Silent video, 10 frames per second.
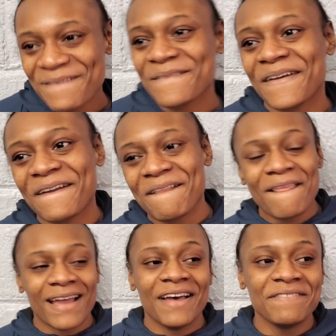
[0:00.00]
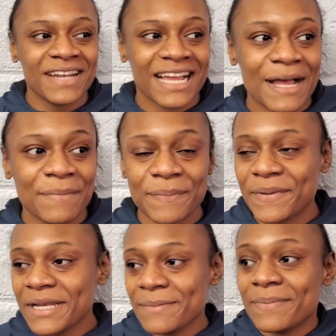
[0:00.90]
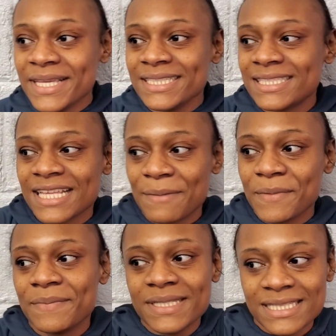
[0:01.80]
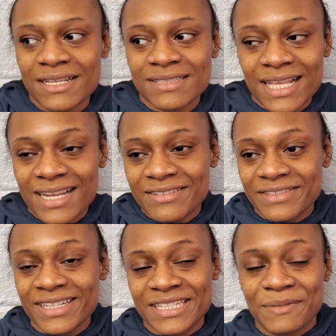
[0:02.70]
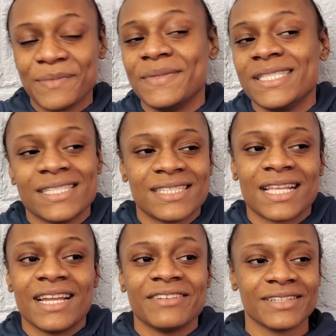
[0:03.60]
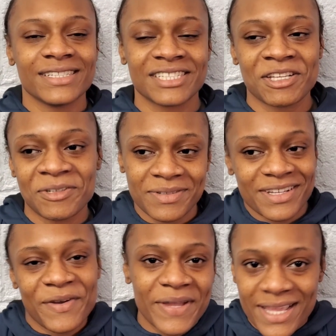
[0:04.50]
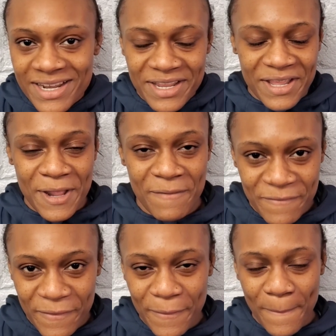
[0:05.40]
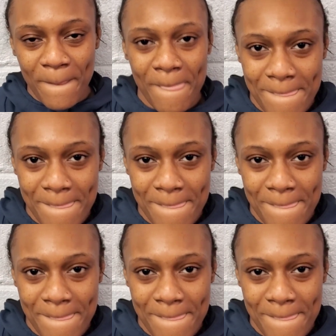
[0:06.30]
But I feel like I'm a pretty beast. I'm a beast outside the ring, and I'm a beast inside the ring. So go hand in hand, for real.